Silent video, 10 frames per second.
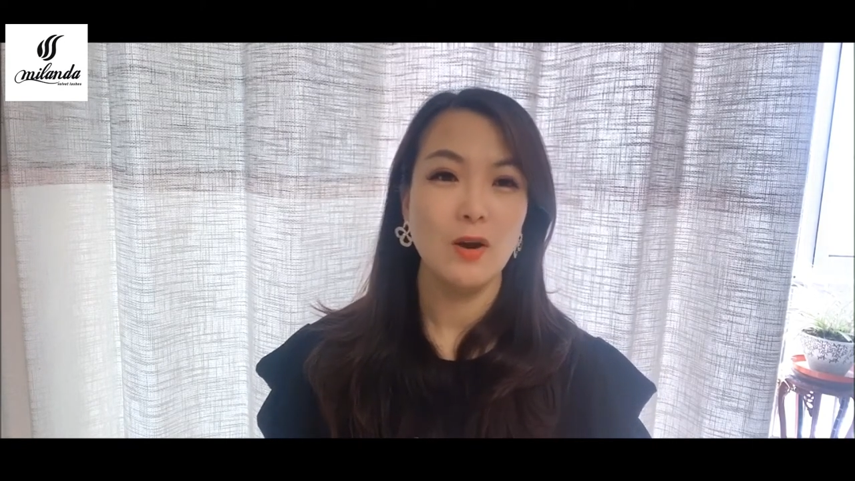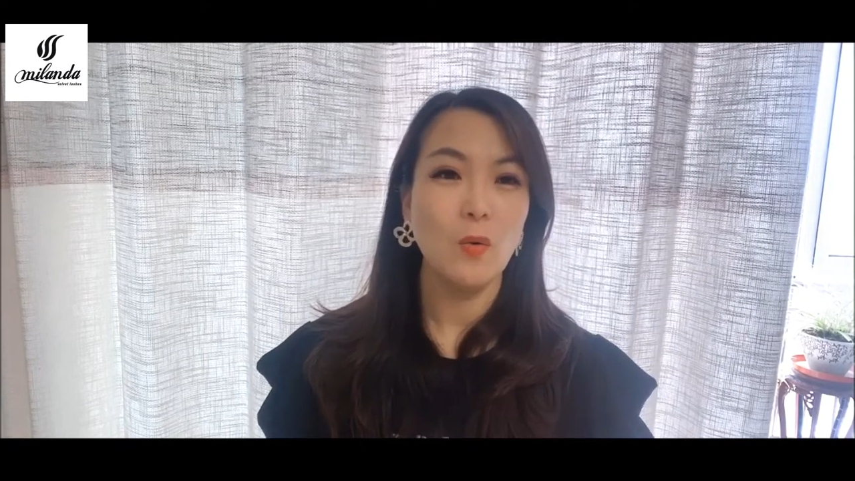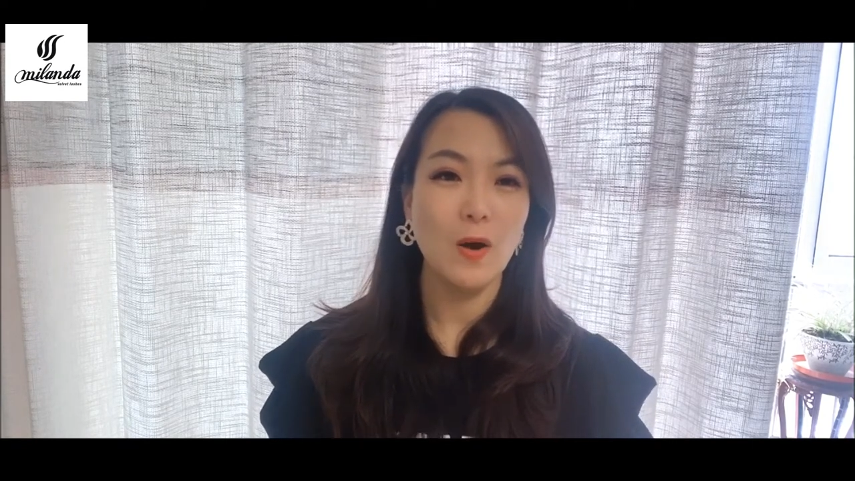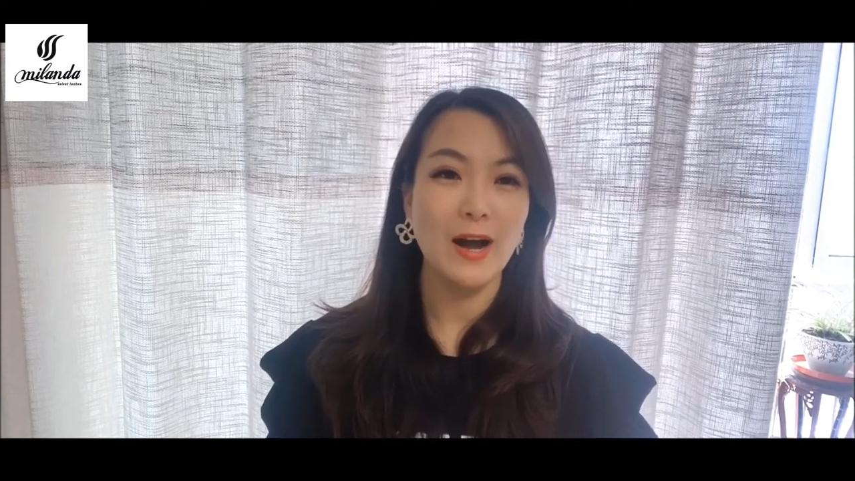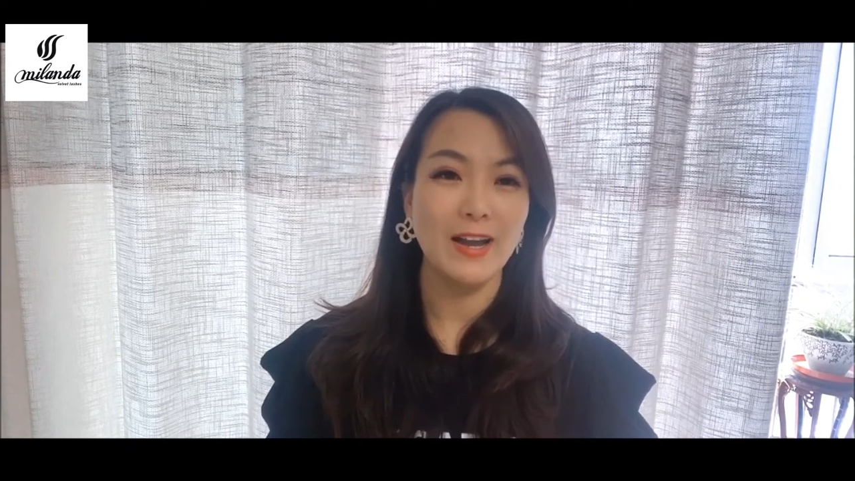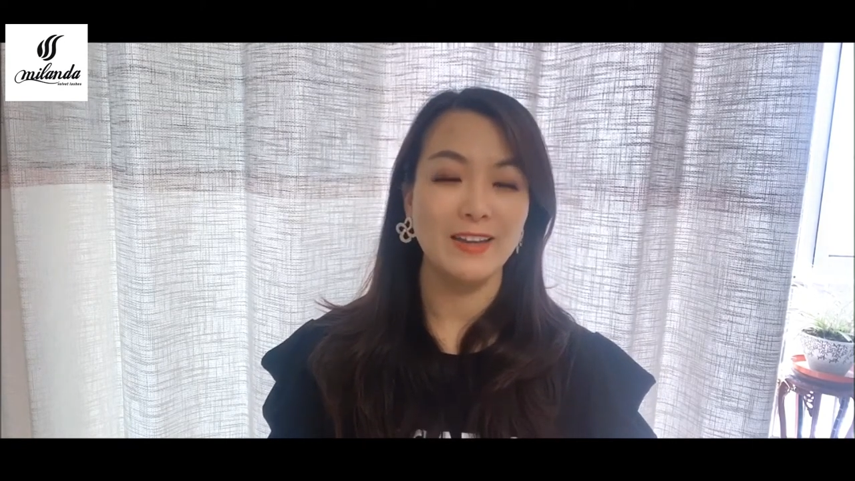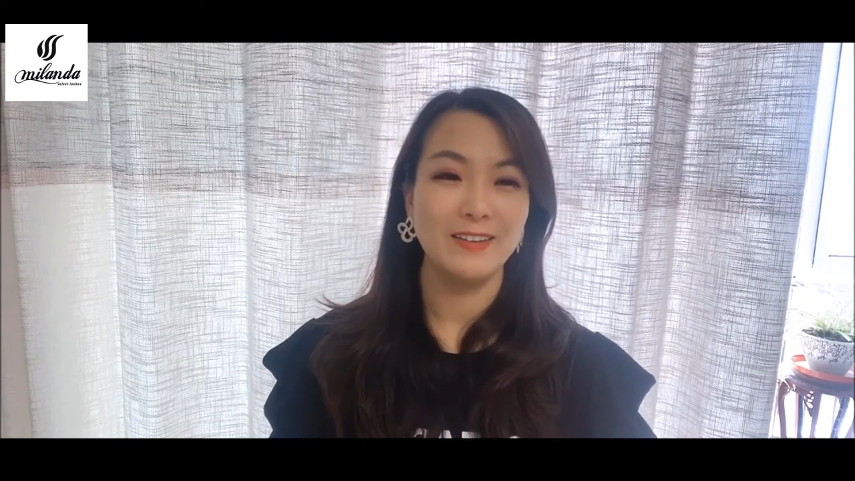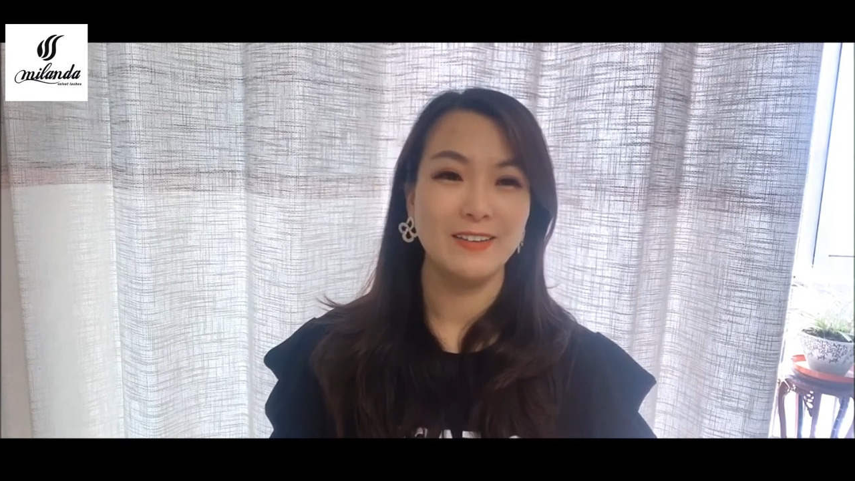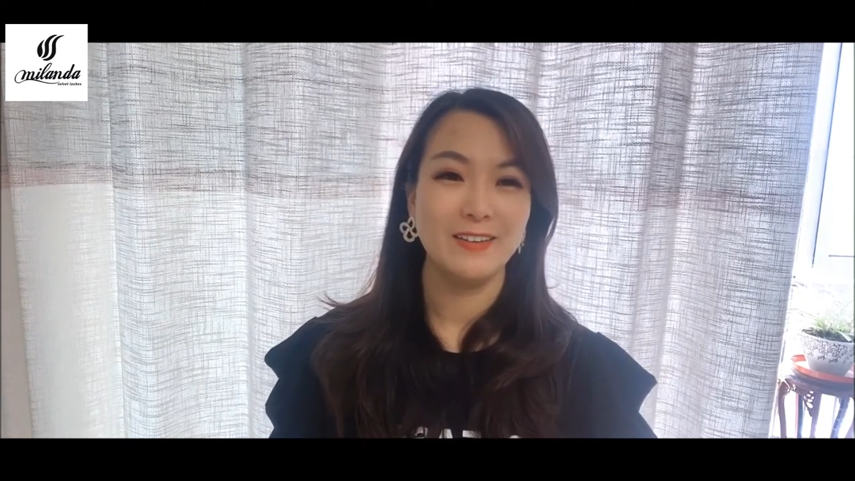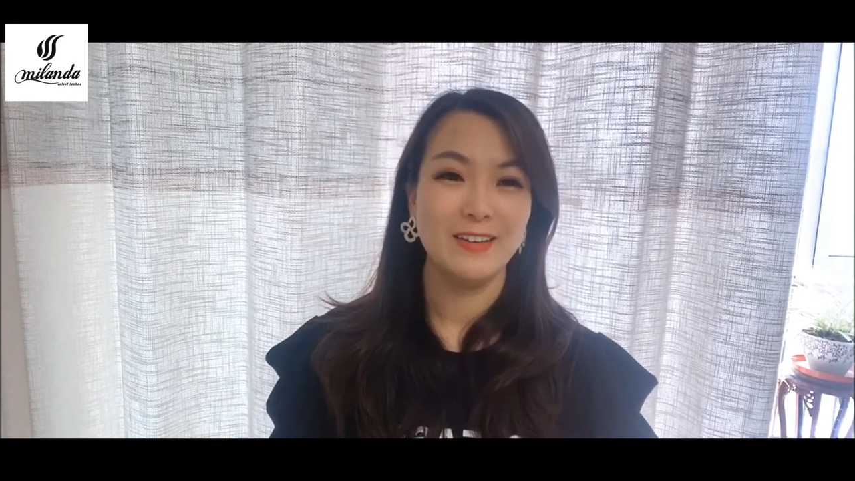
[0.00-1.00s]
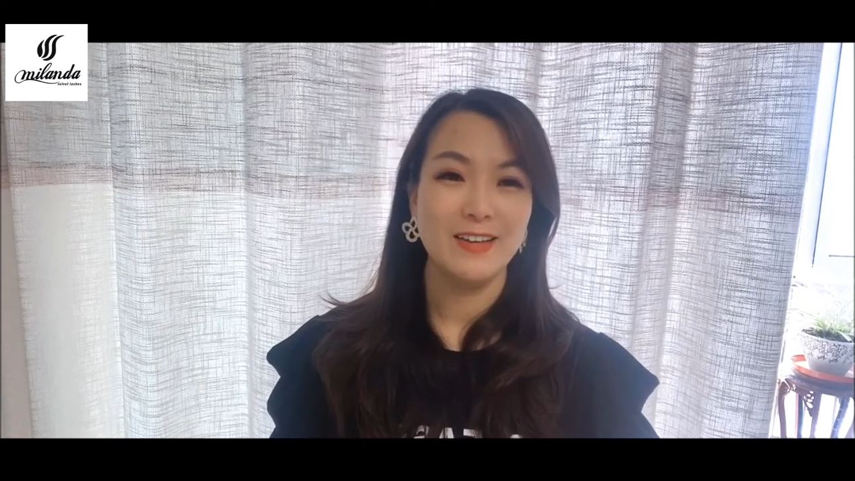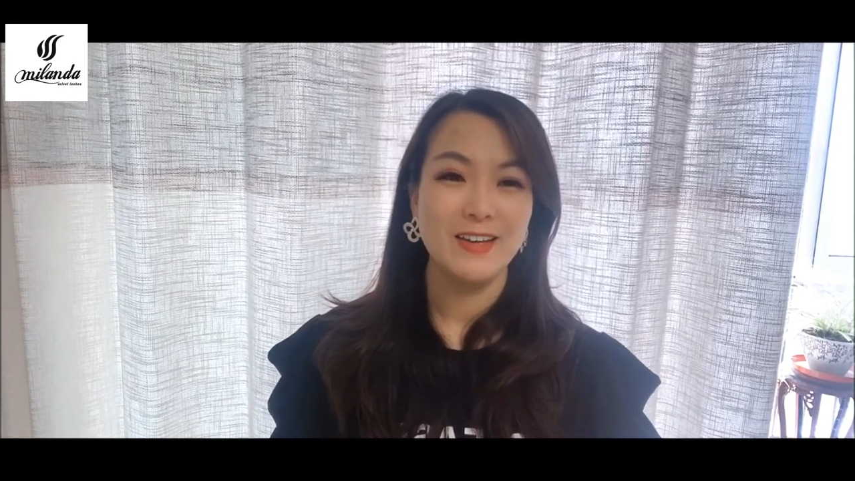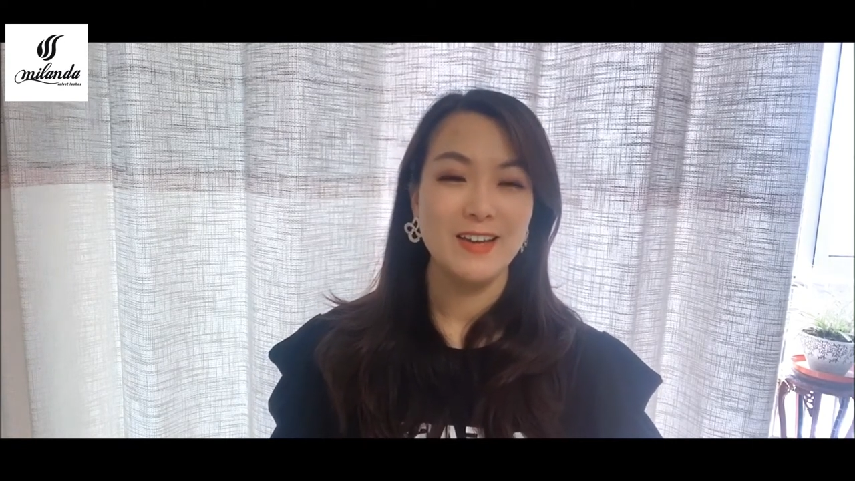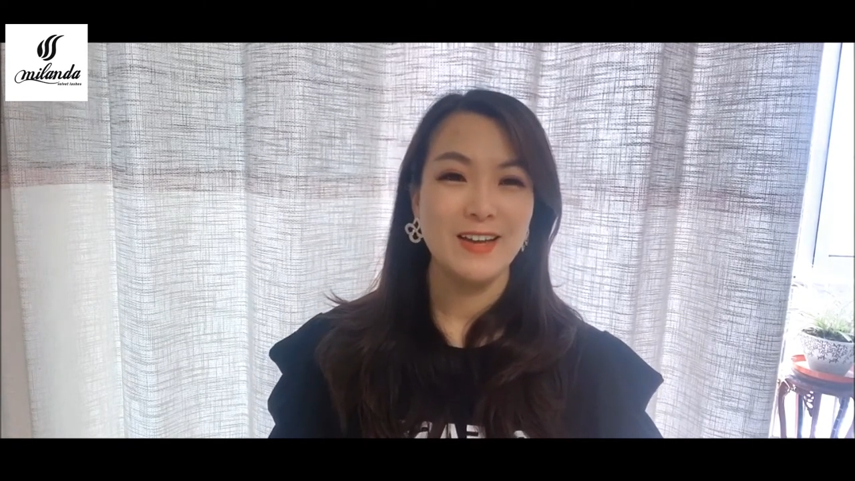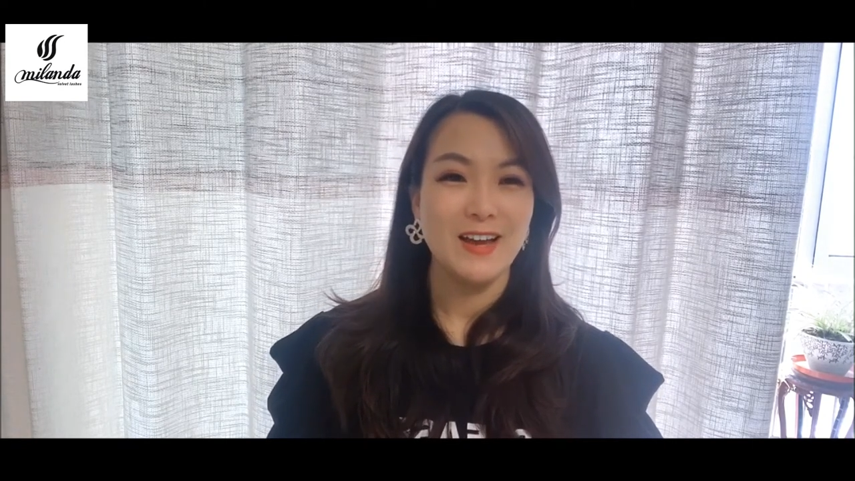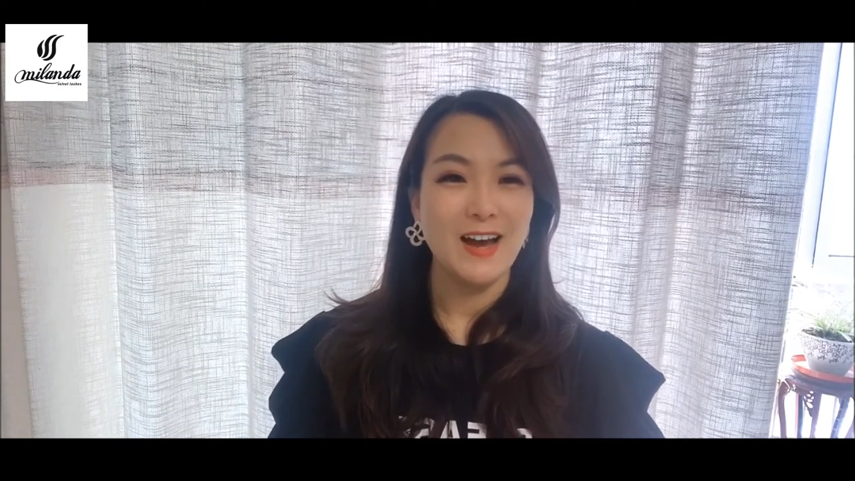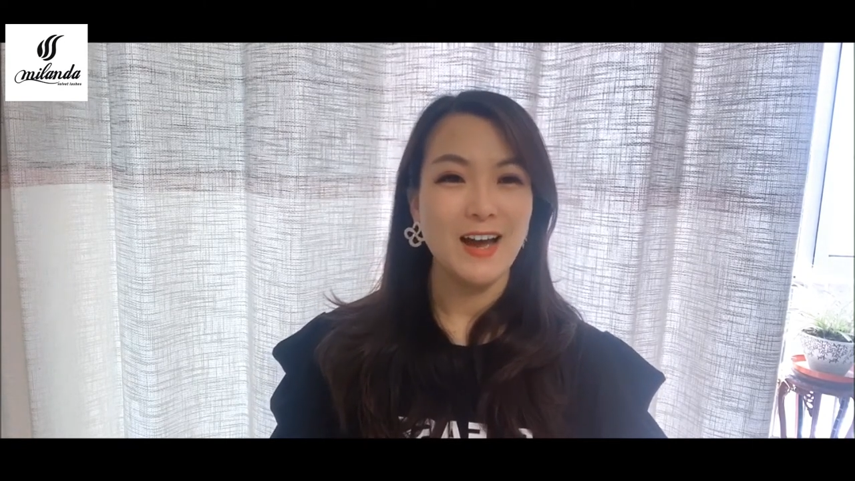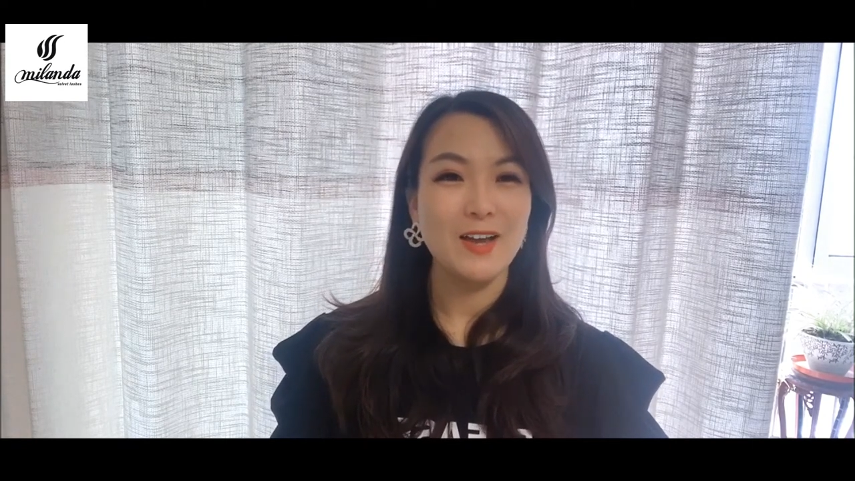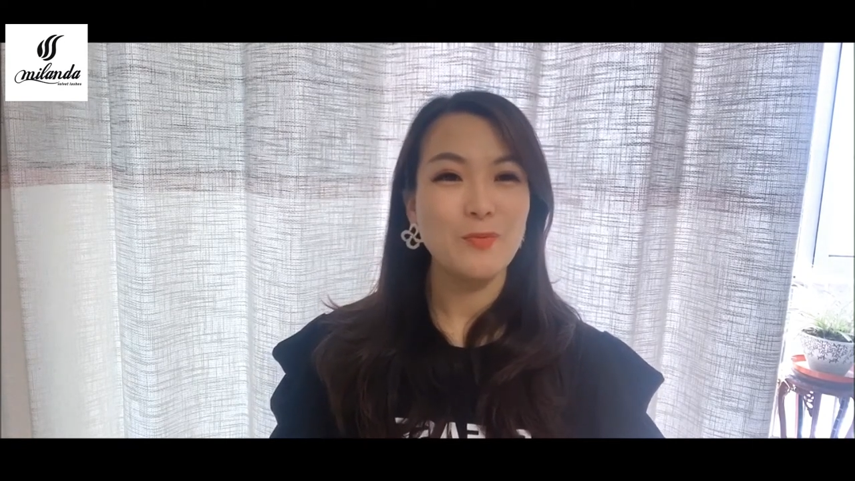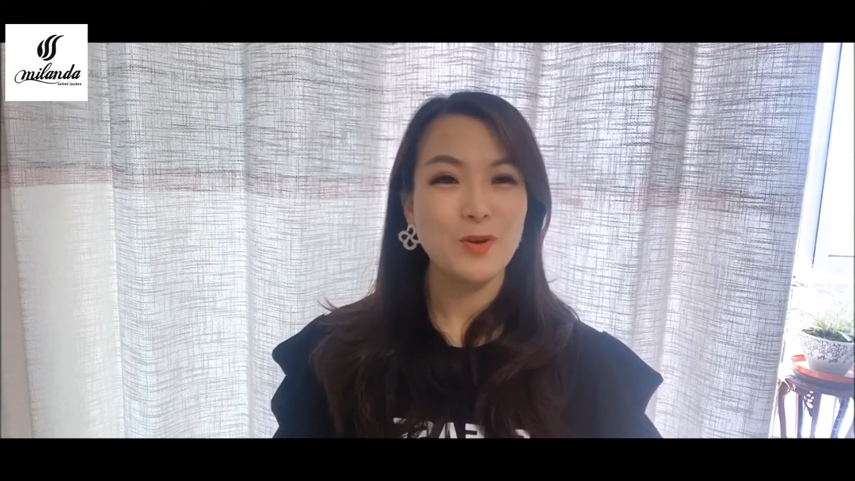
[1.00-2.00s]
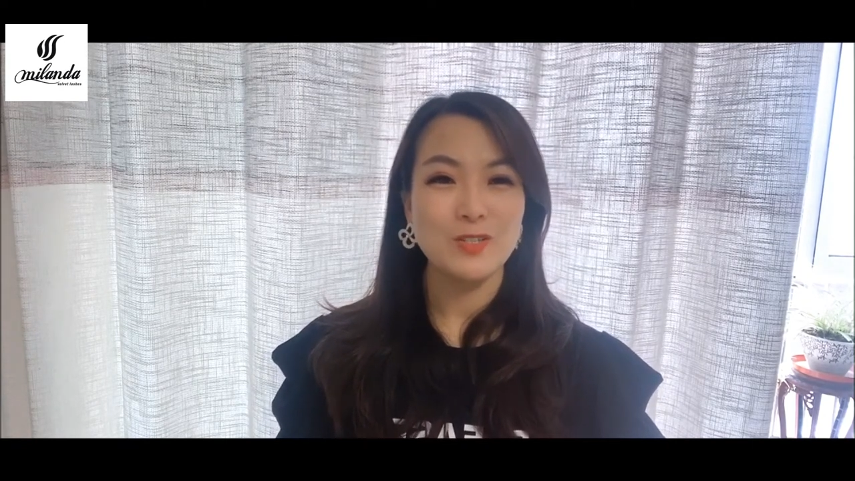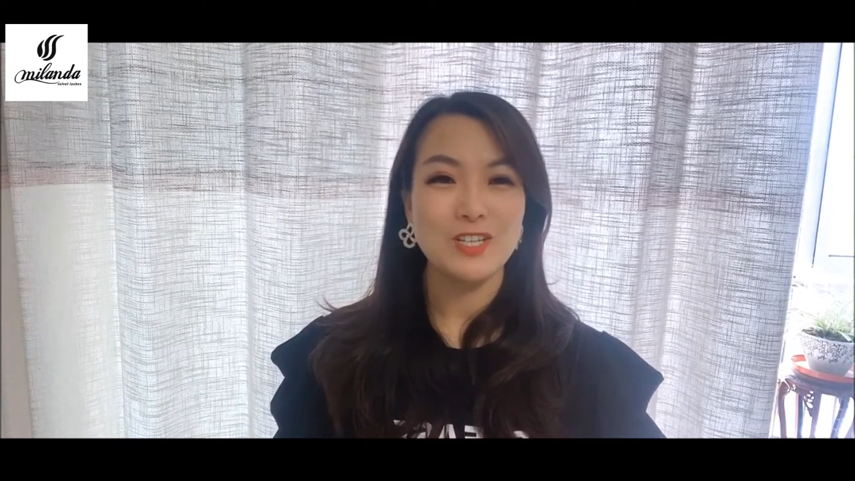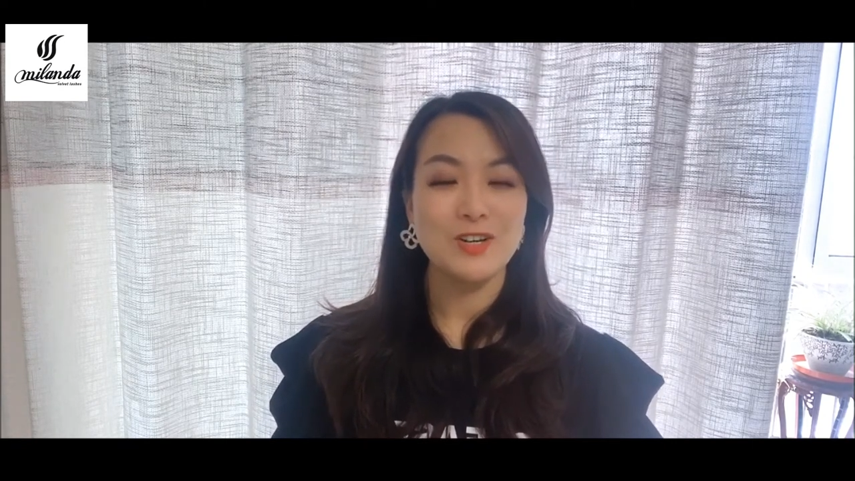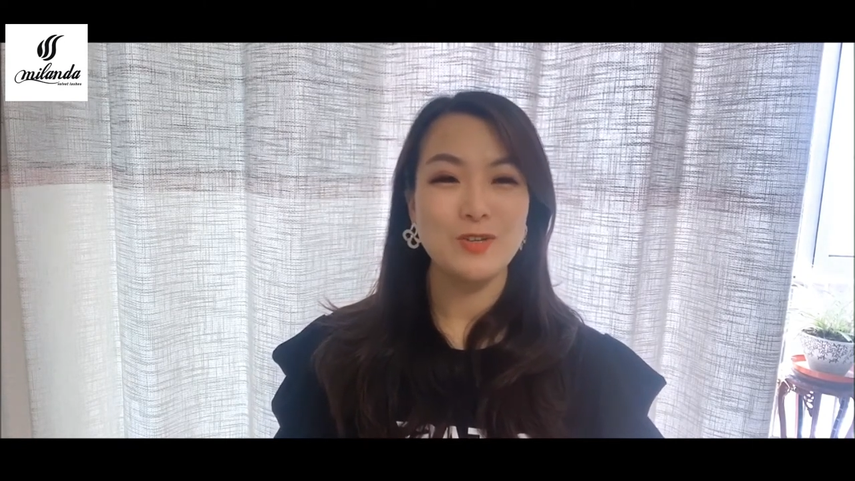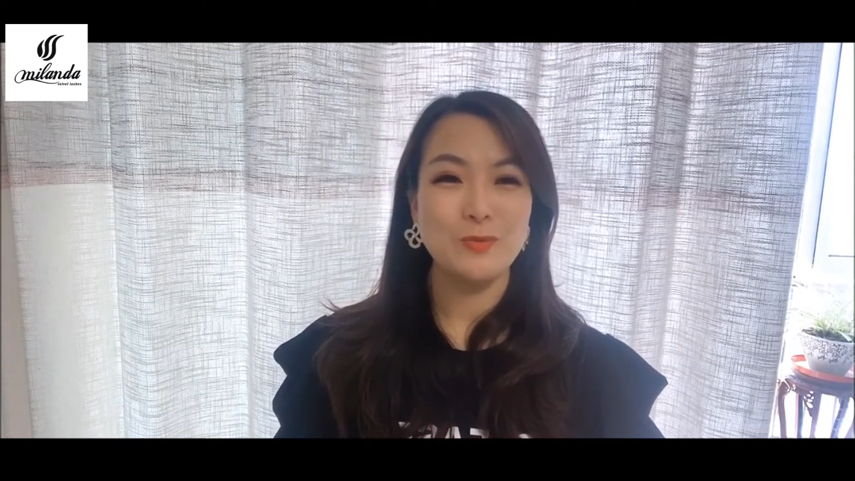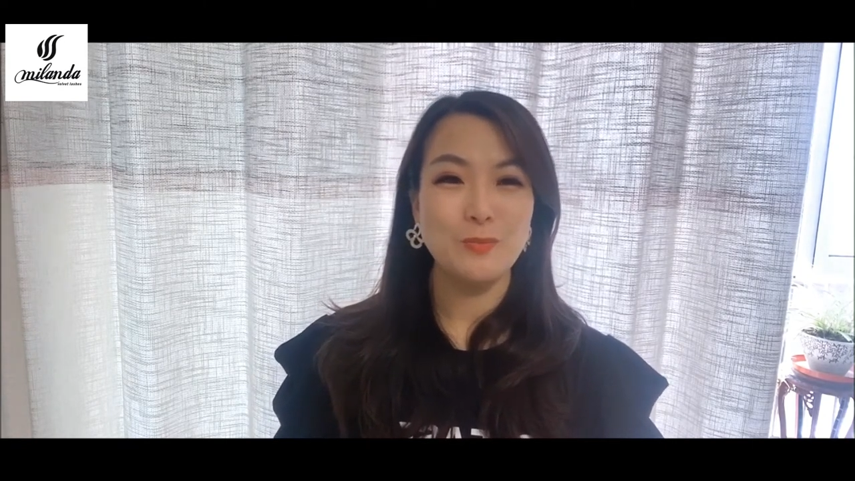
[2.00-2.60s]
Why? I will tell you